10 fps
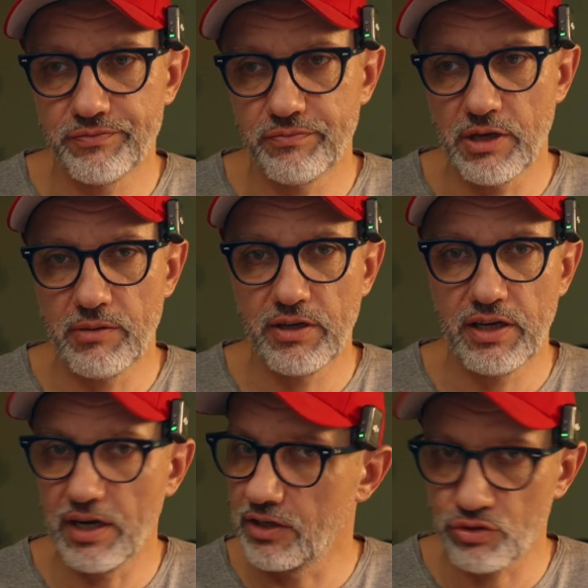
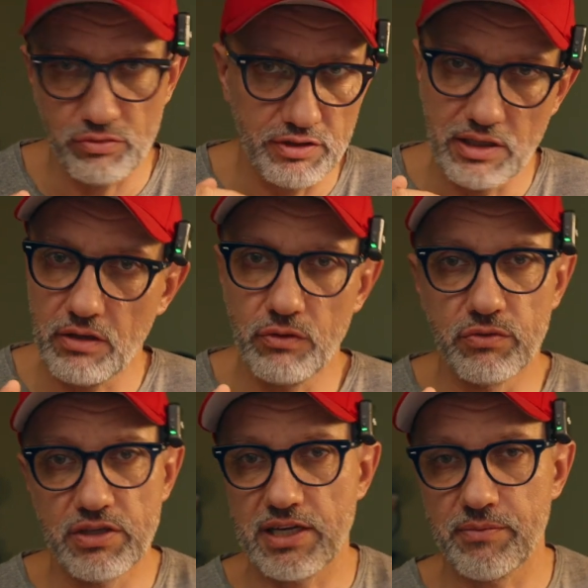Maybe I should
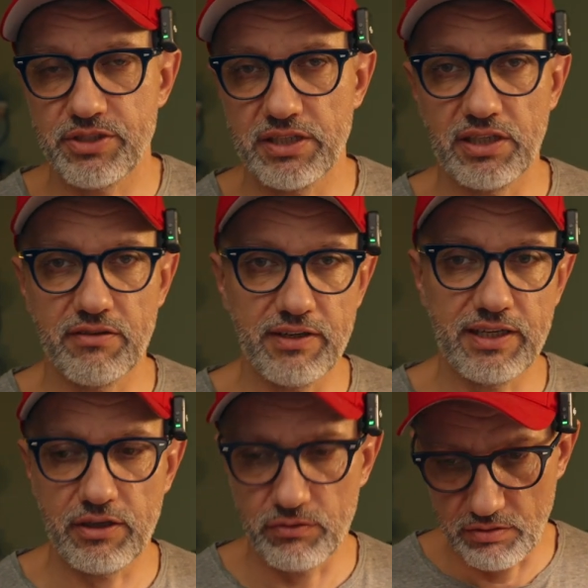include something what
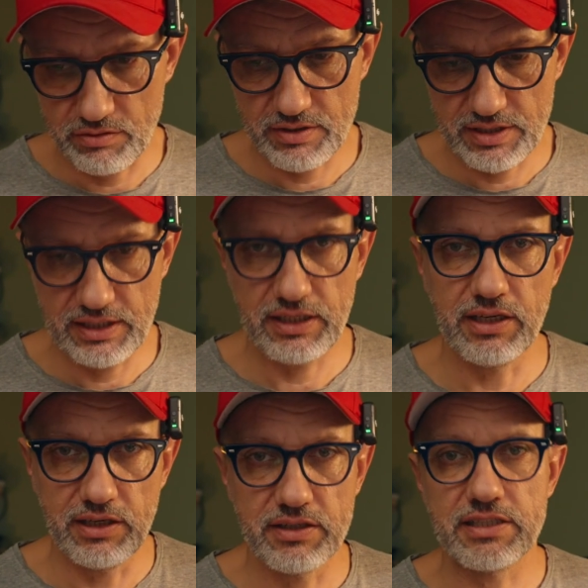I do not see
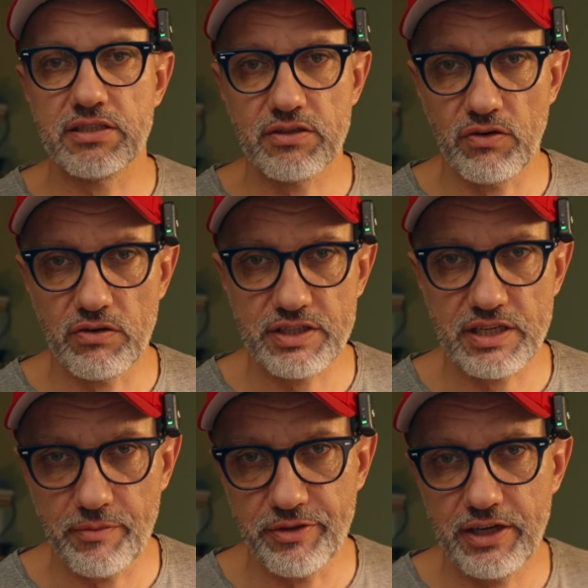in this course
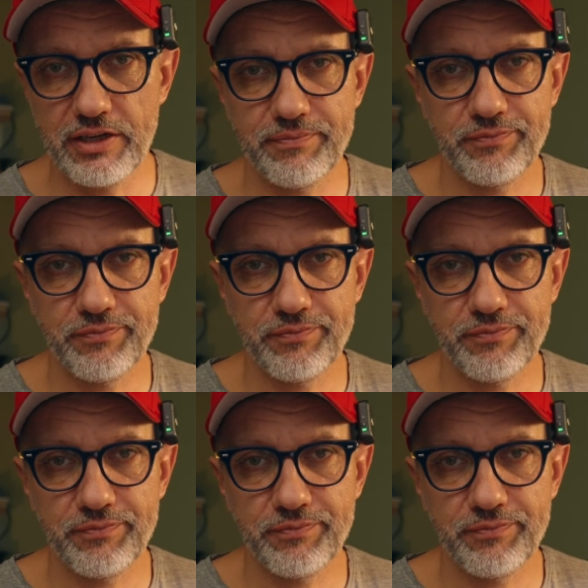update.